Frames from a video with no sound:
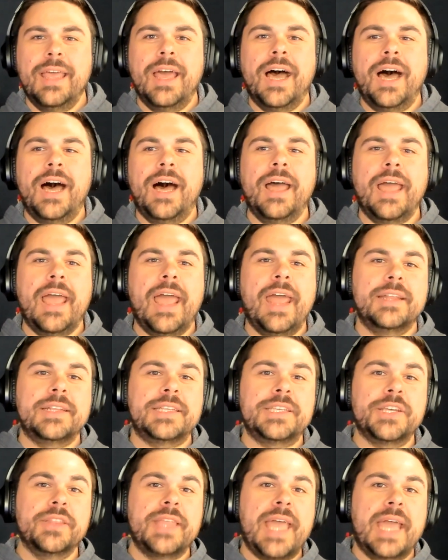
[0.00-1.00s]
And
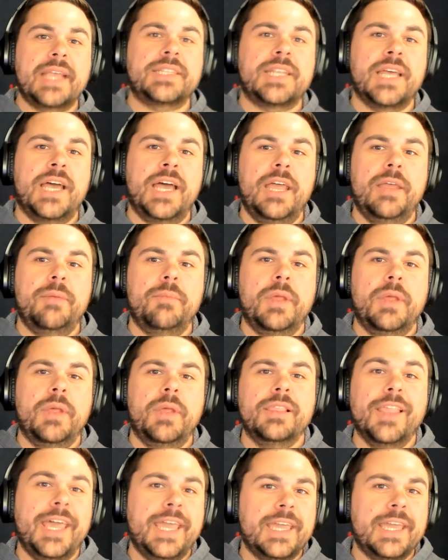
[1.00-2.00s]
until next time,
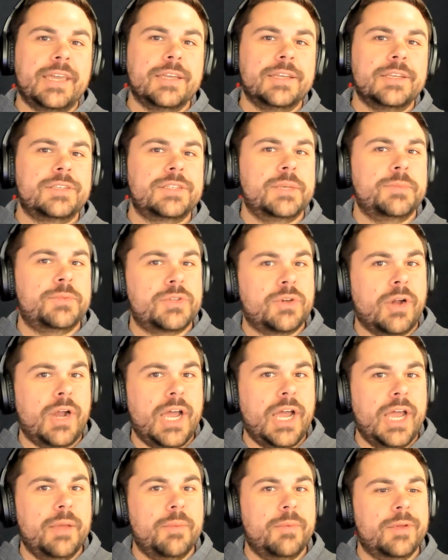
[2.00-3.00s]
like,
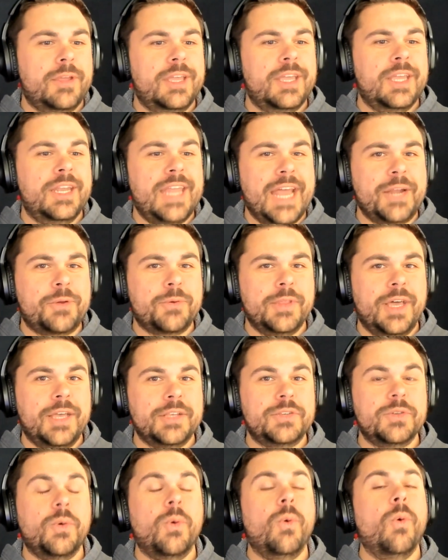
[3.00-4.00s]
subscribe, connect with us,